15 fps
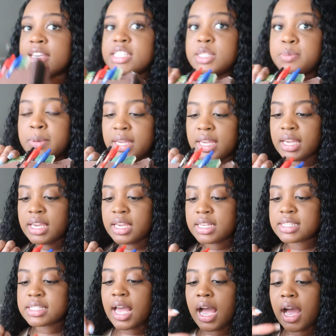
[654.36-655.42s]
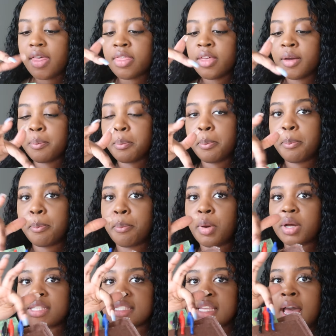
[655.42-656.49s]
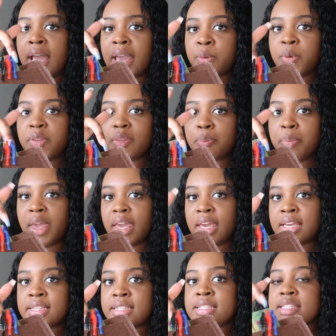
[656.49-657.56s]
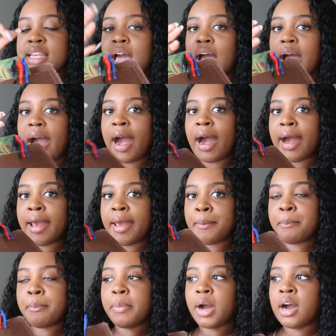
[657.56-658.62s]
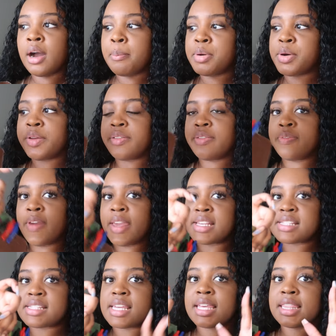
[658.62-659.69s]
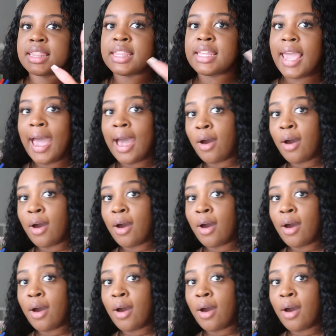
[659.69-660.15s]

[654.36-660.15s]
this piece, the side with the pins, I uh, put facing the